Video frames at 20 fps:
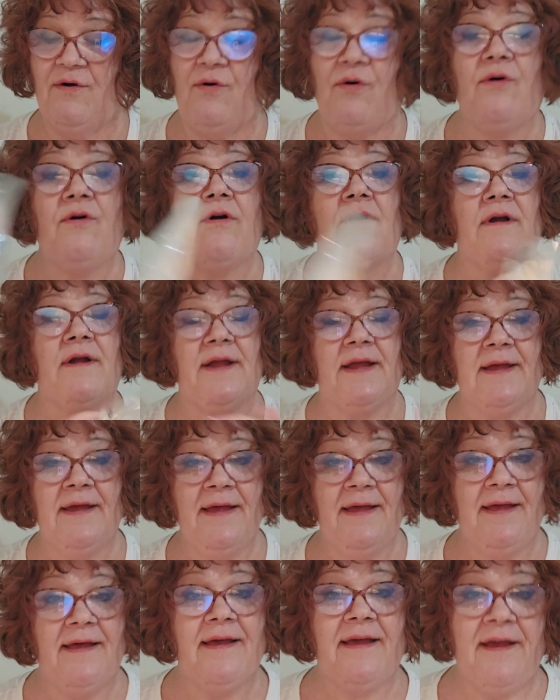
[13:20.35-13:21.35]
Or
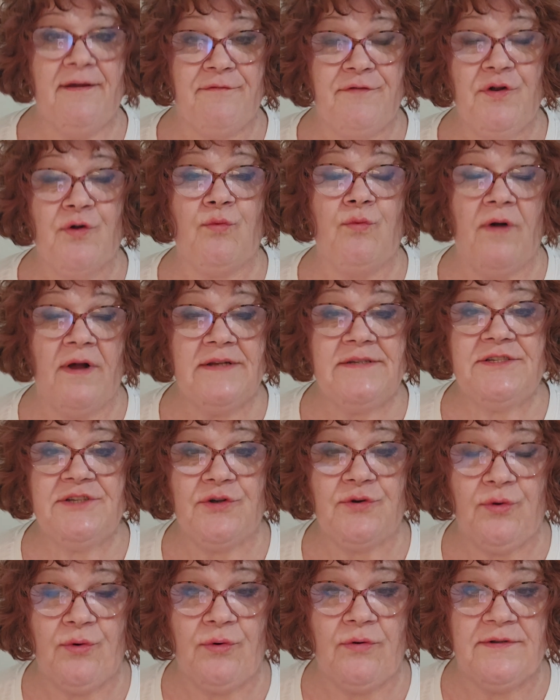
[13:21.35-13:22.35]
if you're wanting to
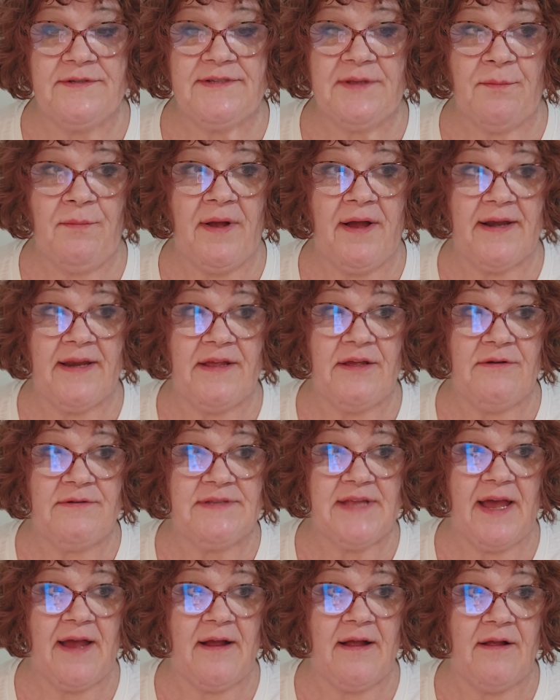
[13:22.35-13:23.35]
cool somebody
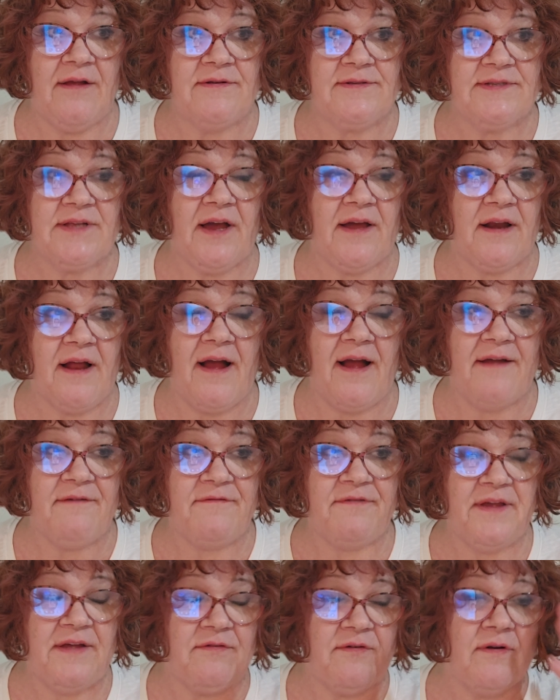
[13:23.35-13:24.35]
who's got a high
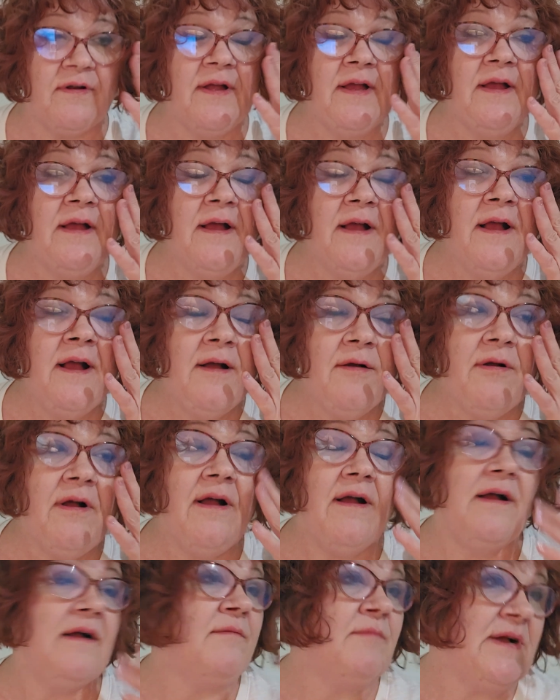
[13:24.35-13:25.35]
fever.
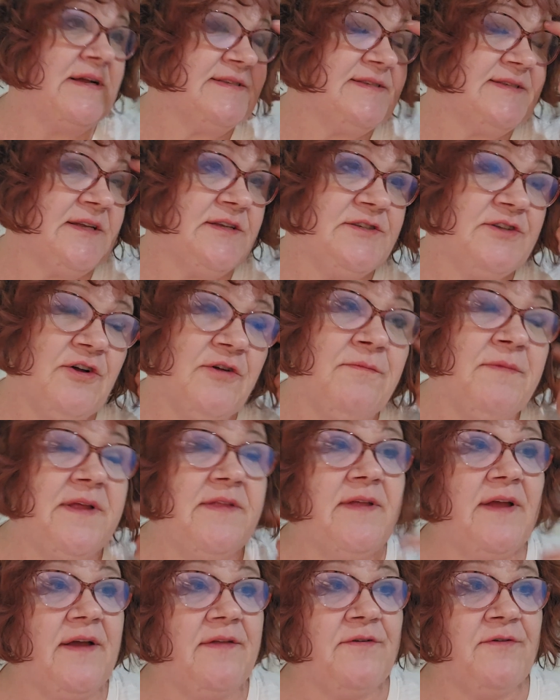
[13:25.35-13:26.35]
My son told me
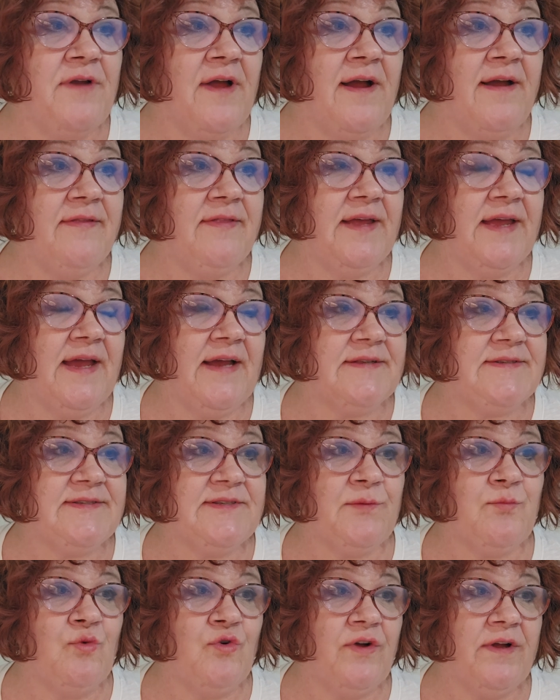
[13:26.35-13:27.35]
the other night they had
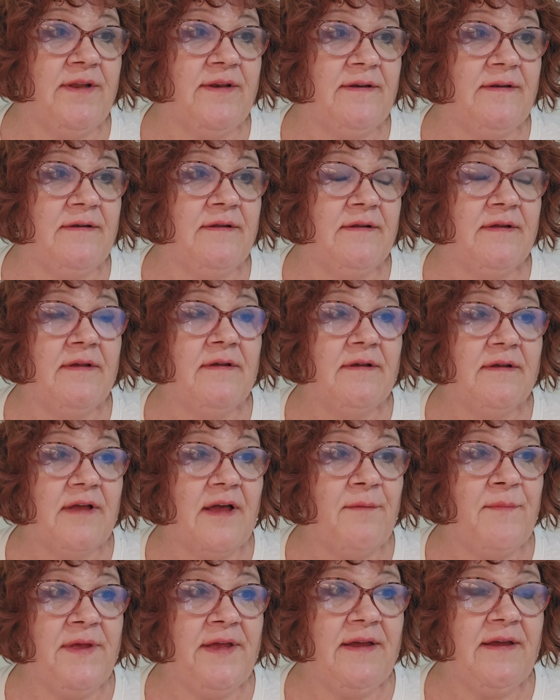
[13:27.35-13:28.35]
someone
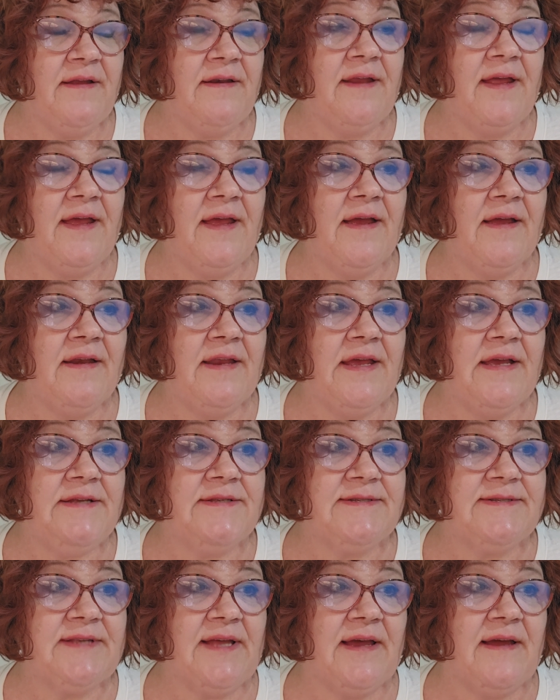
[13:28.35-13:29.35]
come in, and he
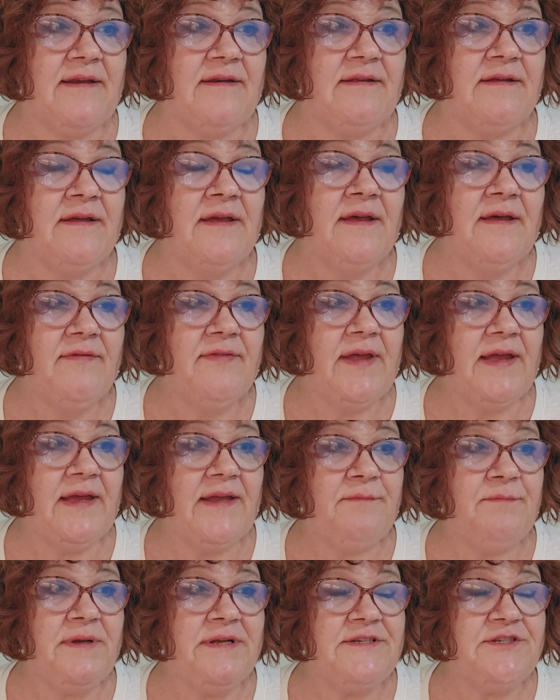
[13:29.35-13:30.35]
said they
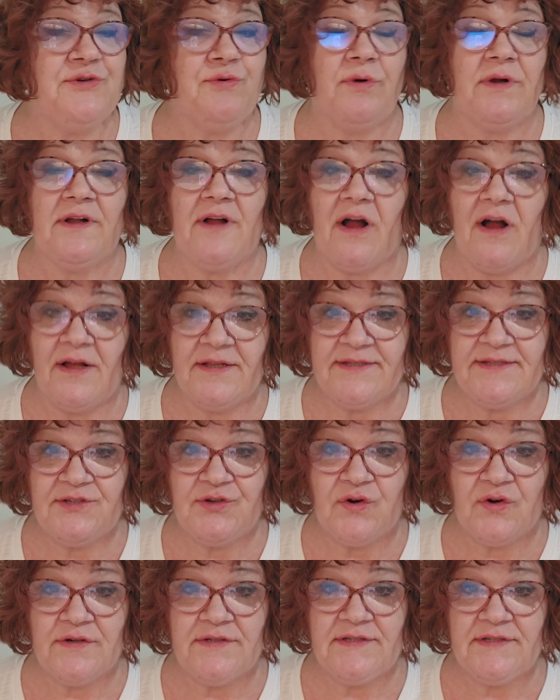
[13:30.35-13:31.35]
had been to a
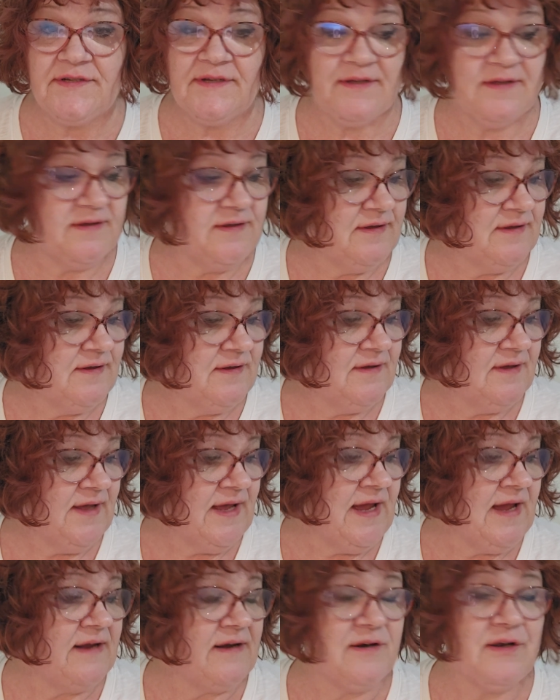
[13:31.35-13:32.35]
concert
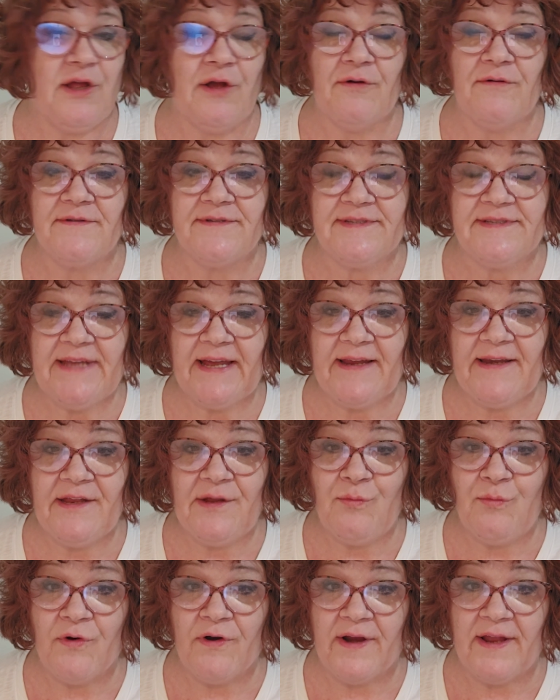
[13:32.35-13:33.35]
at a local
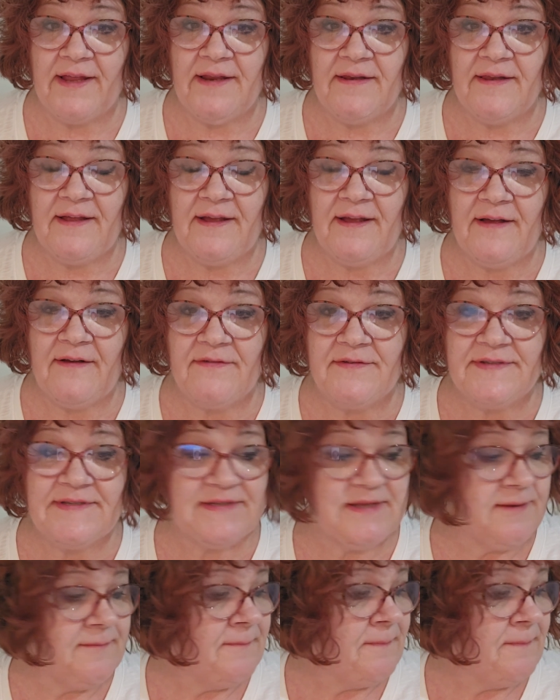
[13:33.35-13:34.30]
stadium where he lives,